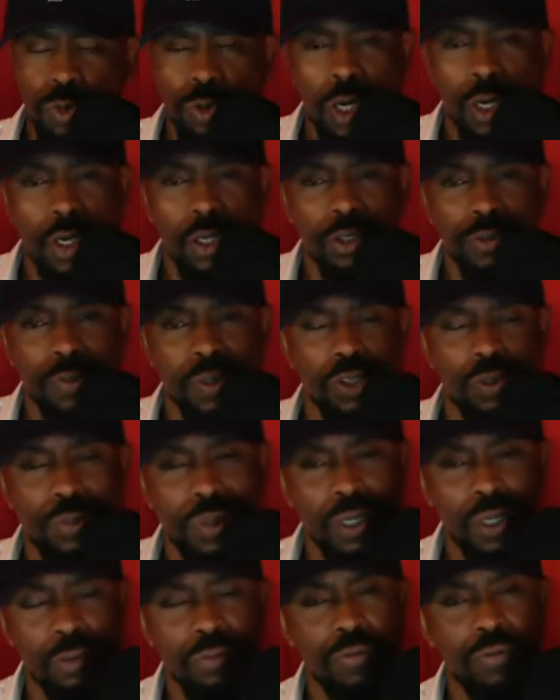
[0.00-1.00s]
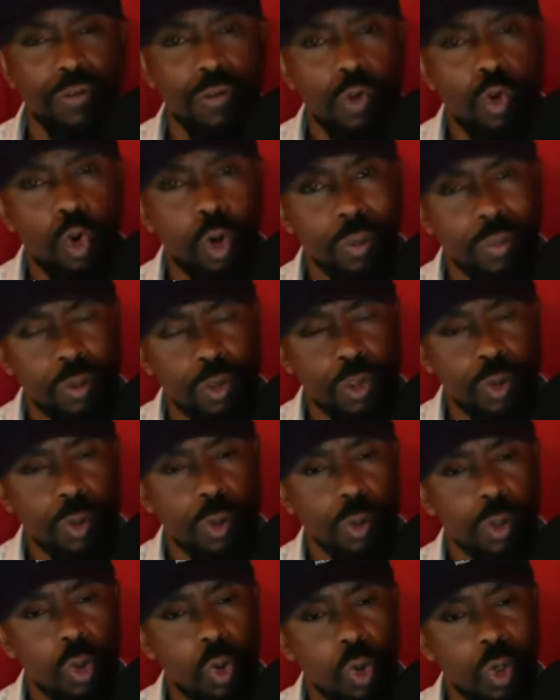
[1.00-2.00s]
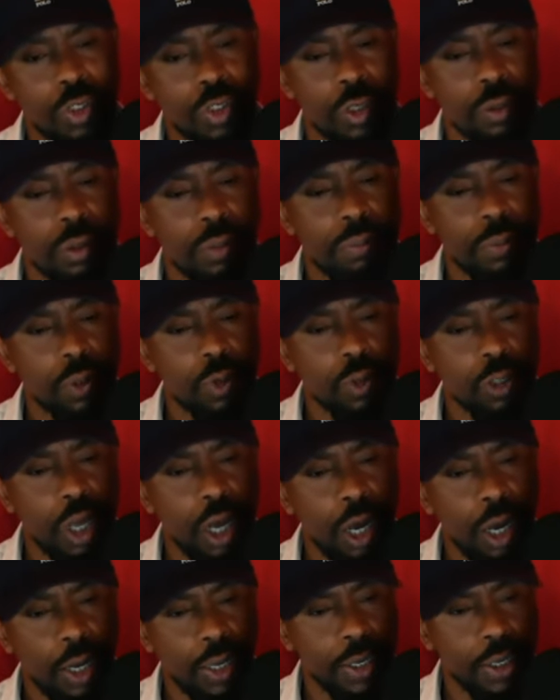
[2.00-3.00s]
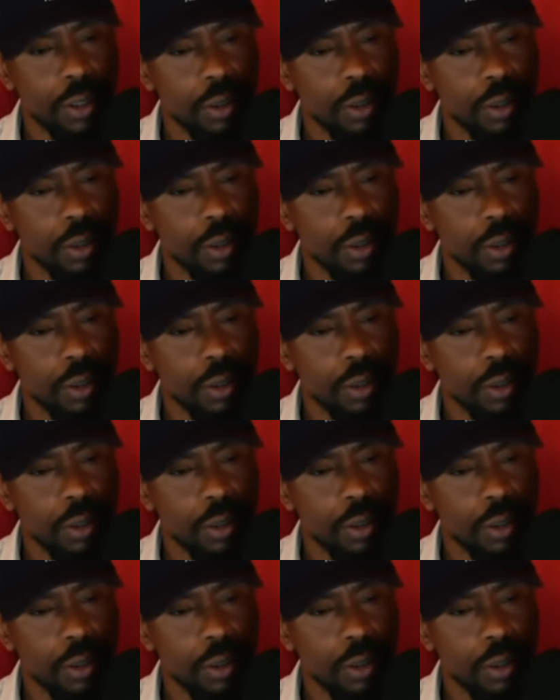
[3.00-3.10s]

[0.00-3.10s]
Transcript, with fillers: things must be conformed to the laws of the Most High.